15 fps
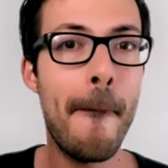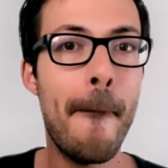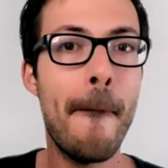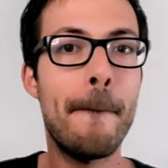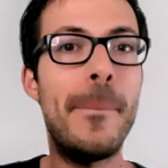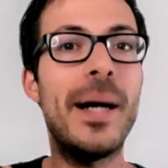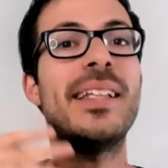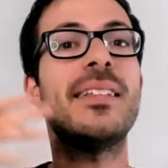
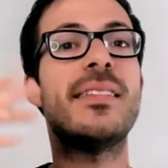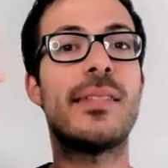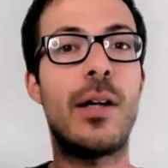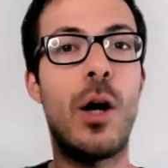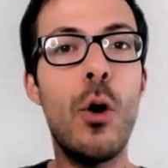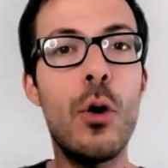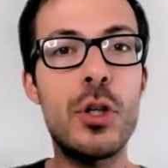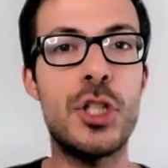but it's
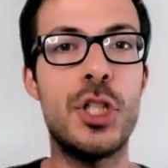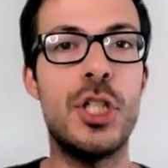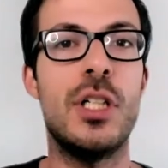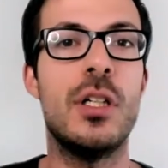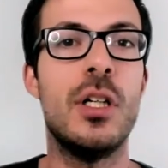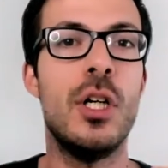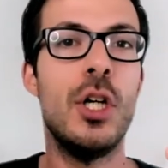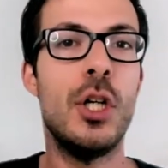coaching.
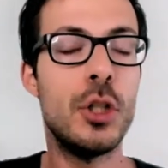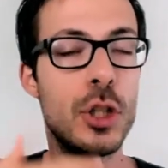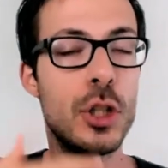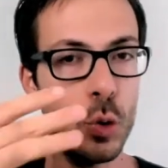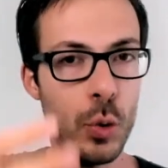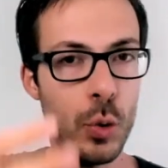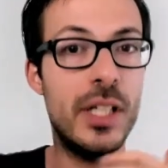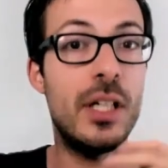You're
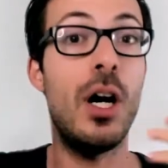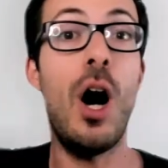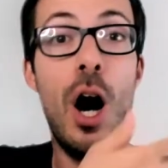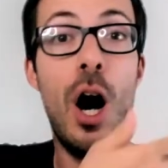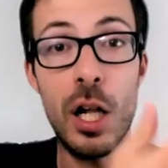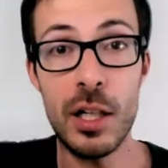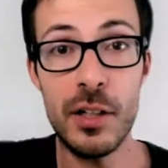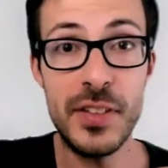doing
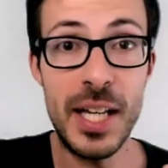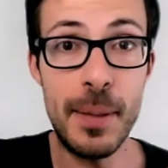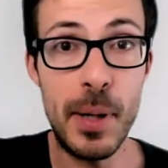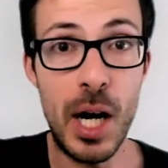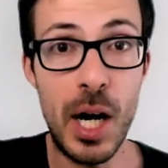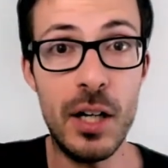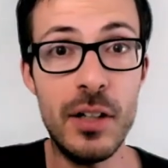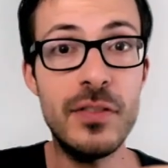all of the
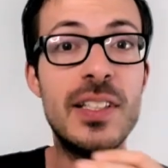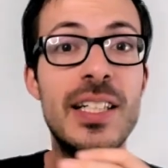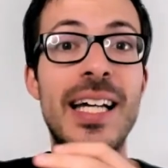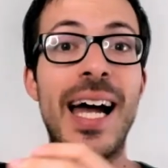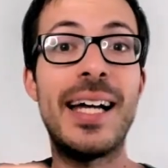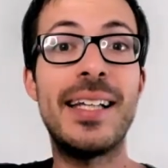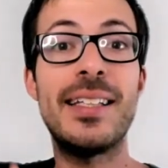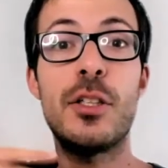above,
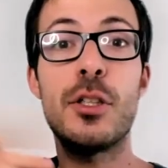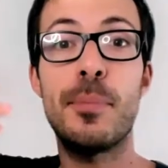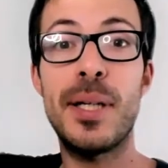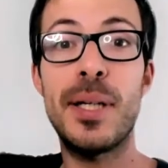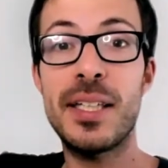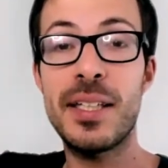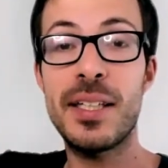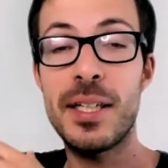and you're
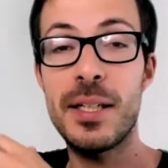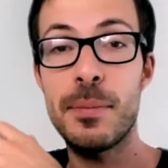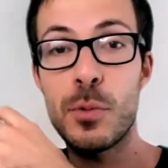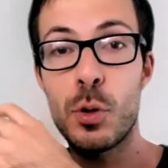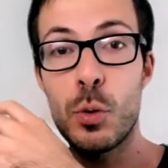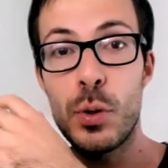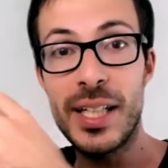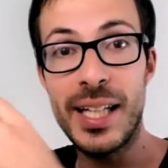making him
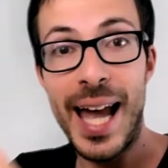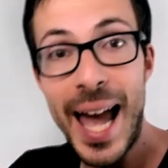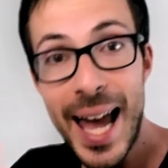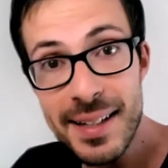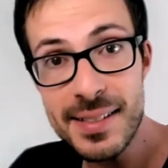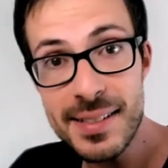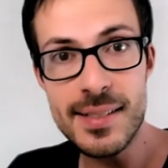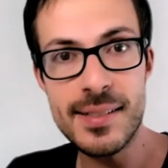doing
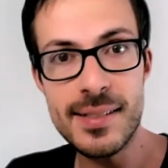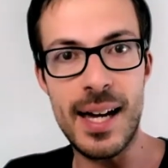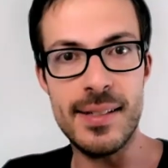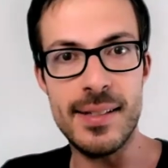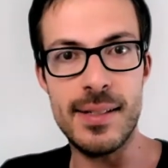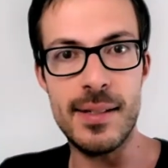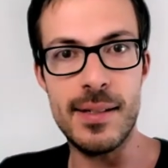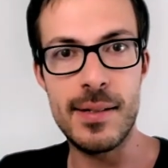
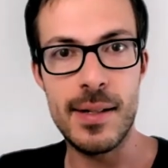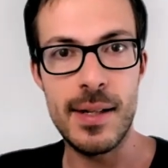exercises,